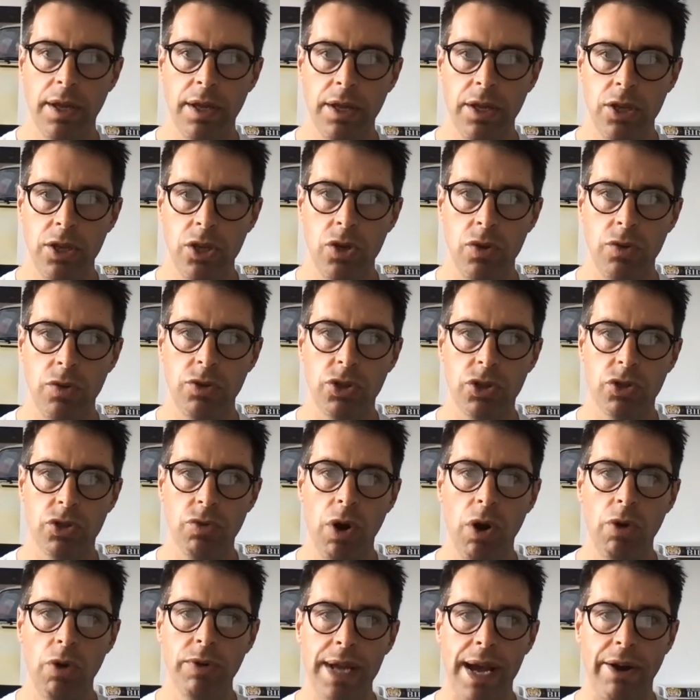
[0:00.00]
you
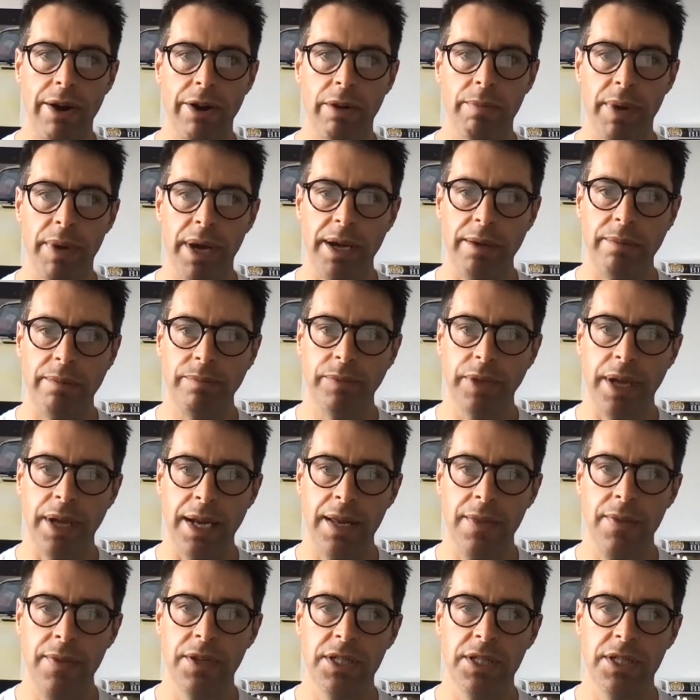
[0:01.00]
scroll down a bit, and in the